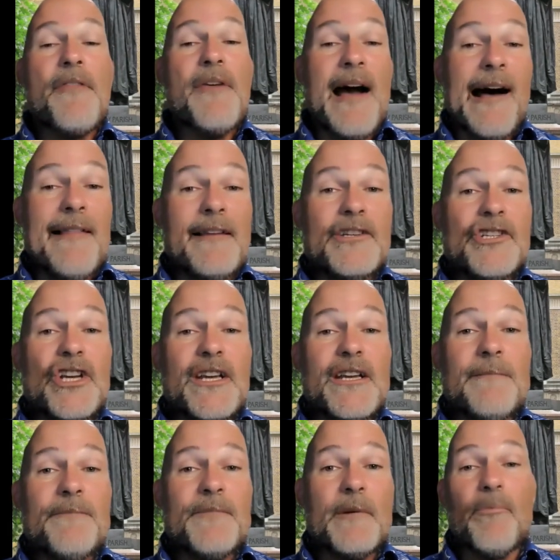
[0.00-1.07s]
the
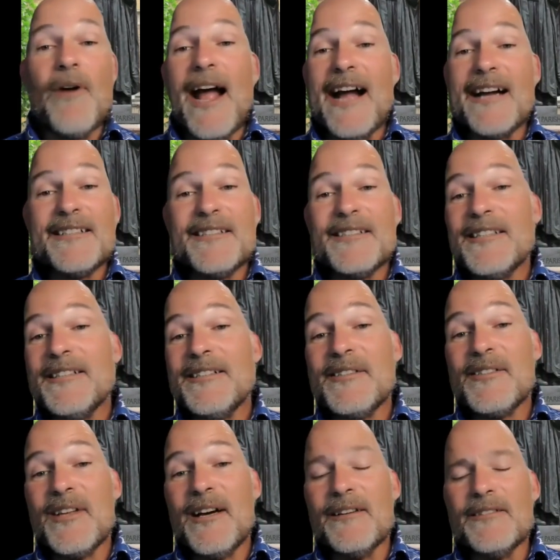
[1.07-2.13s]
theology, the
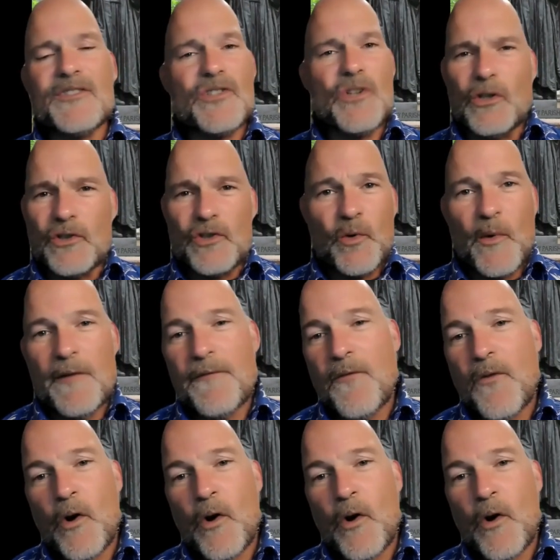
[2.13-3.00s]
practices, the social